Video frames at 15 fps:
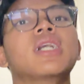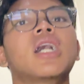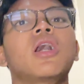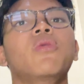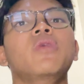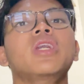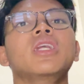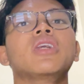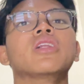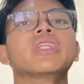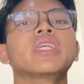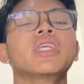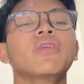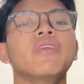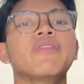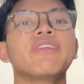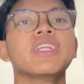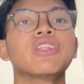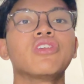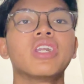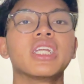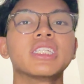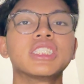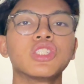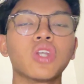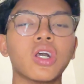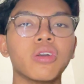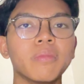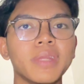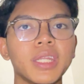I will continue with introduction to
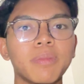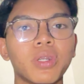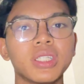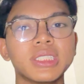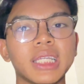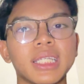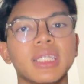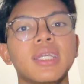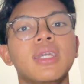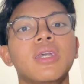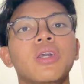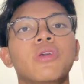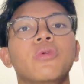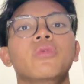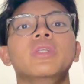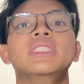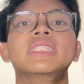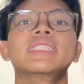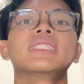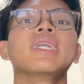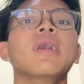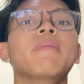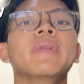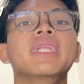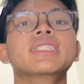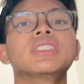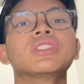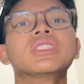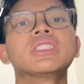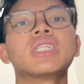our mini project, which is many
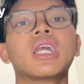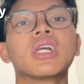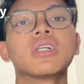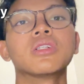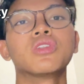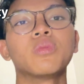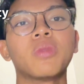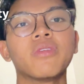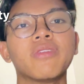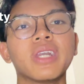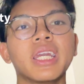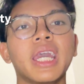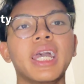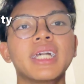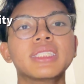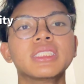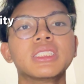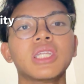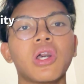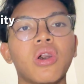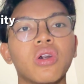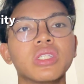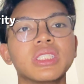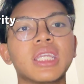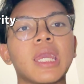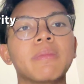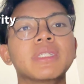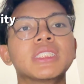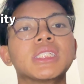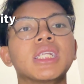schools struggle to provide hands-on
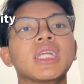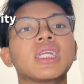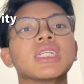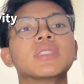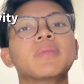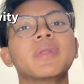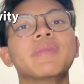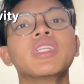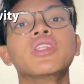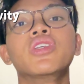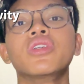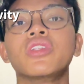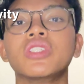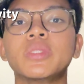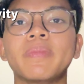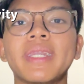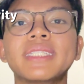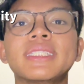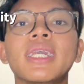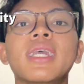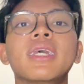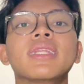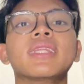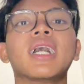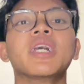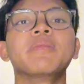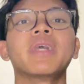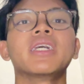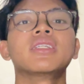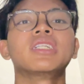chemistry experiment due to space, time,
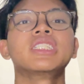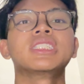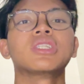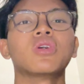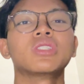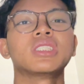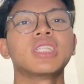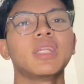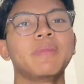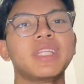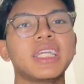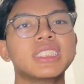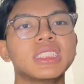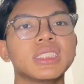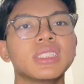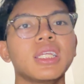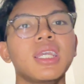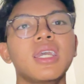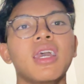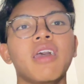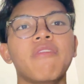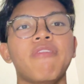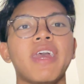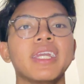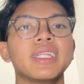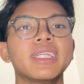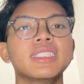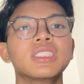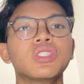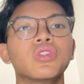and resource limitation,
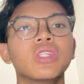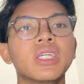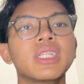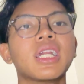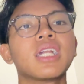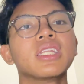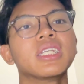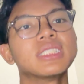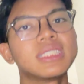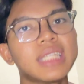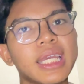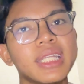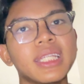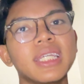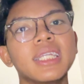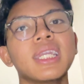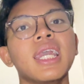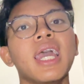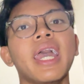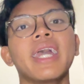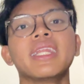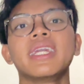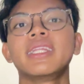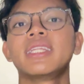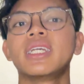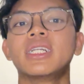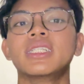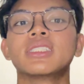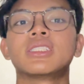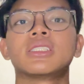affecting student understanding and
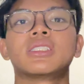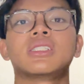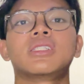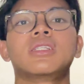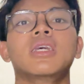interest.